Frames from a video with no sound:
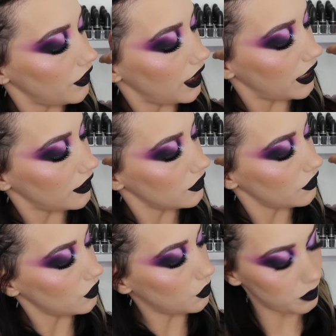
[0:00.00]

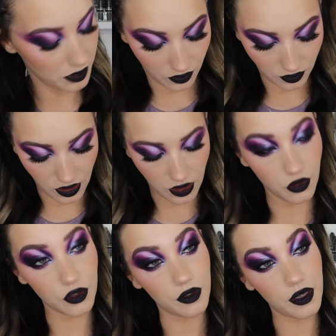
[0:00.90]
That would be stunning
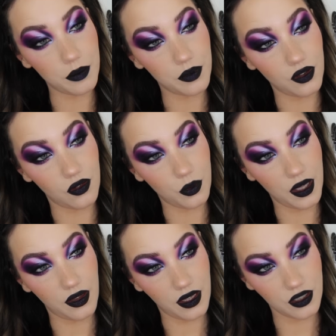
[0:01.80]
on the lips as
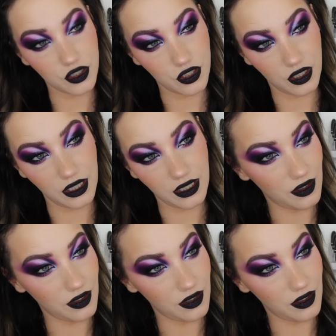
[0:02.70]
well, actually.